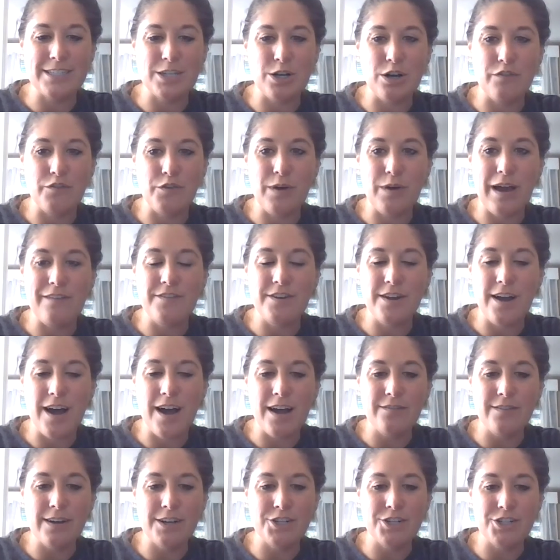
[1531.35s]
So if you have
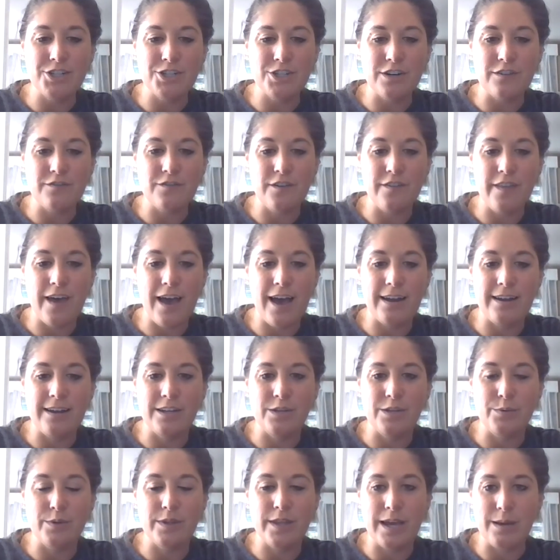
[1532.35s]
not registered for that and
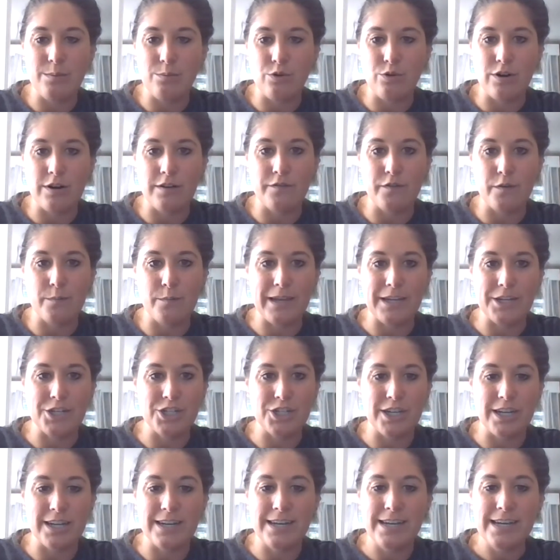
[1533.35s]
you would like more
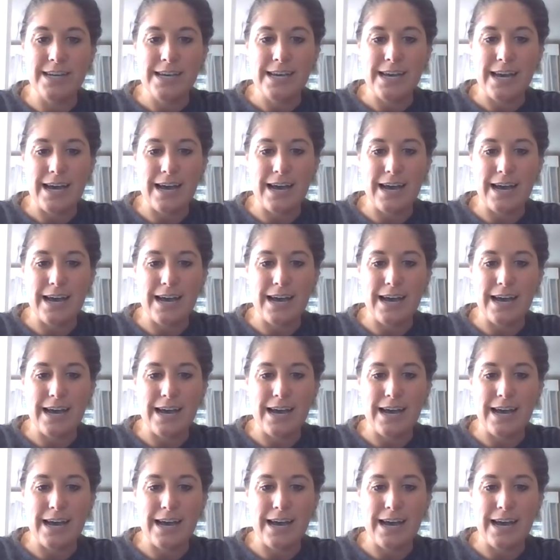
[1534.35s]
information,